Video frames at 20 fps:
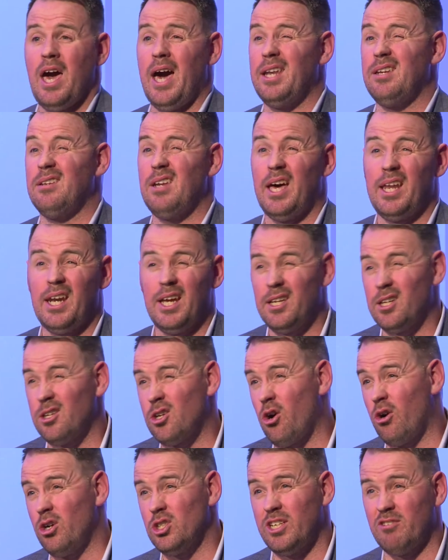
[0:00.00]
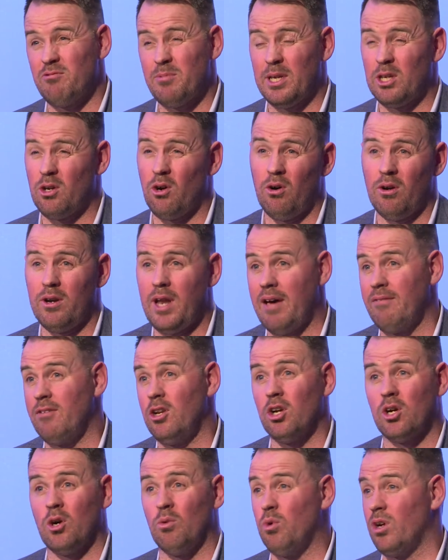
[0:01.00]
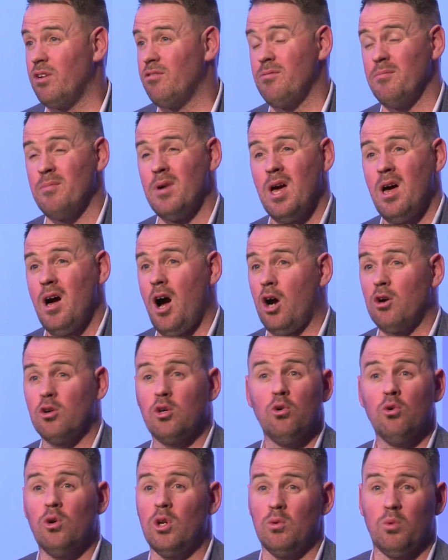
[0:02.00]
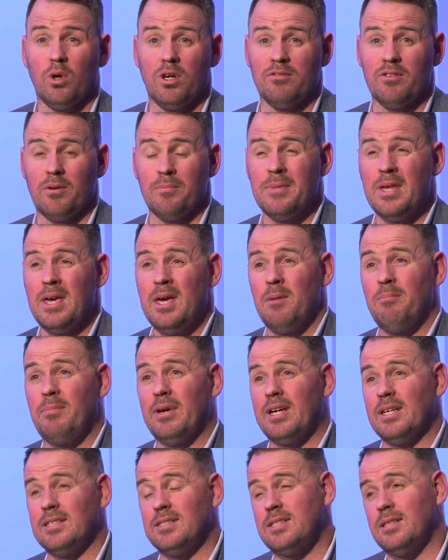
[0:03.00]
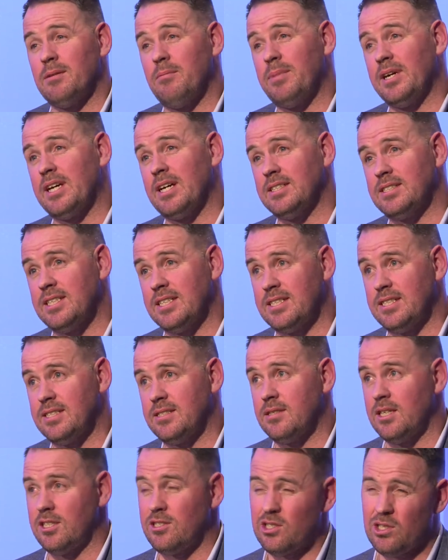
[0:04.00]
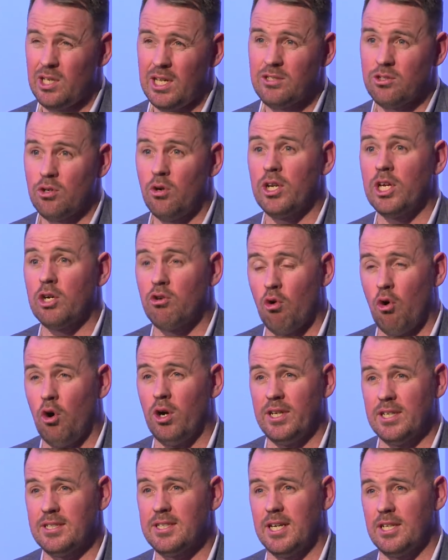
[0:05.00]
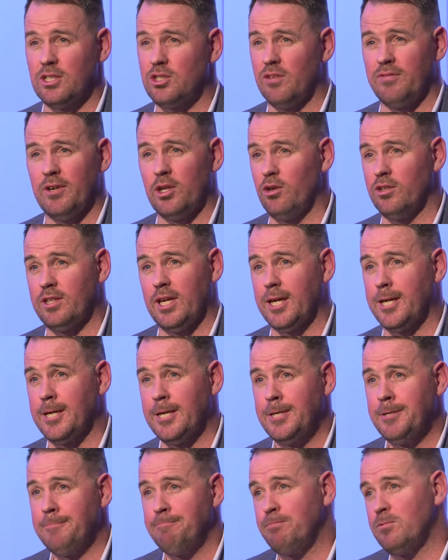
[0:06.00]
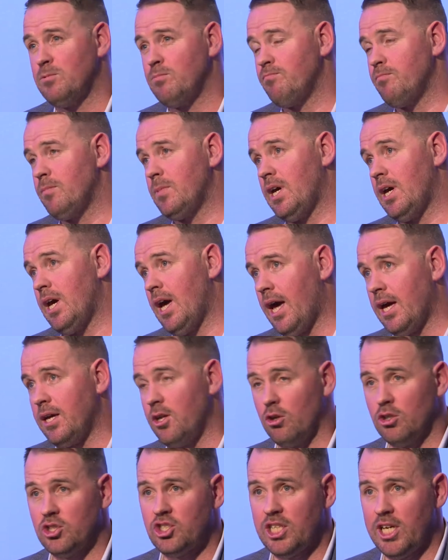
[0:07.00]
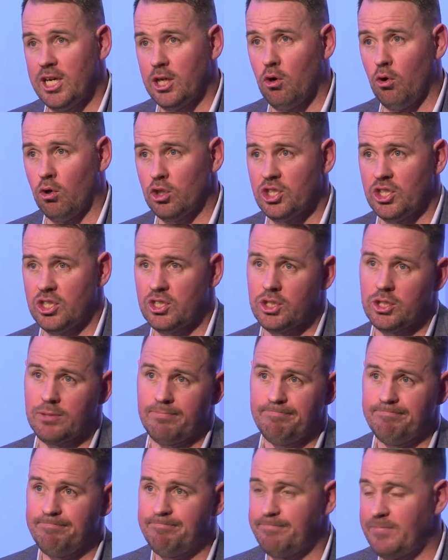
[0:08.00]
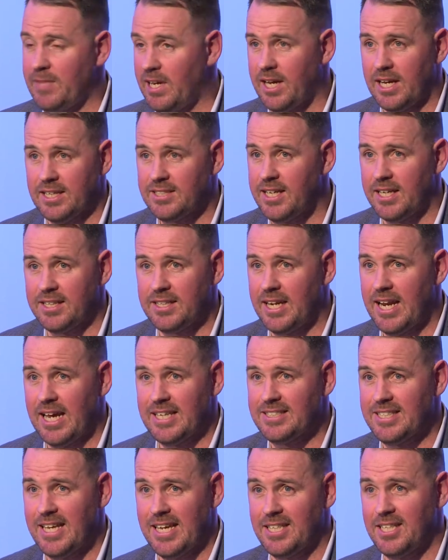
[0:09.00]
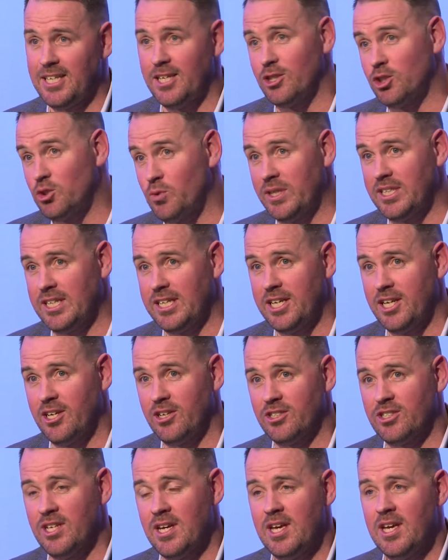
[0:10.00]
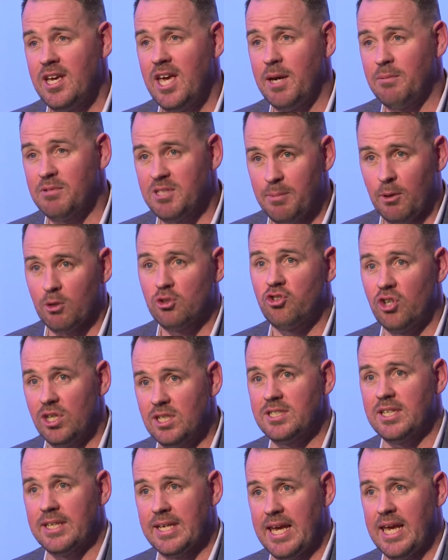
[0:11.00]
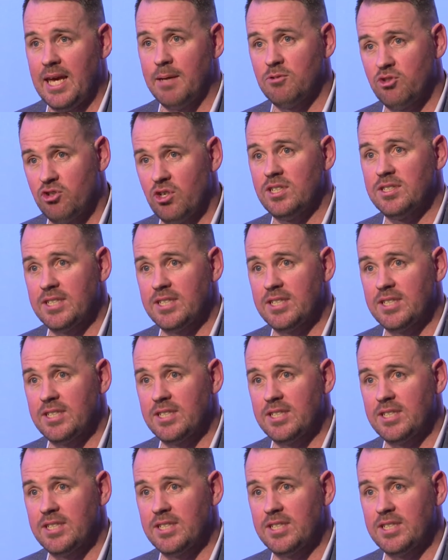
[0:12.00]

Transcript: and I'd encourage everybody to go and have a look at one of them or Google one of them because it's only growing, this kind of stuff. I don't think, you know, GA coaches, like I said, in the last 10 years, 20 years, it was about drills and games.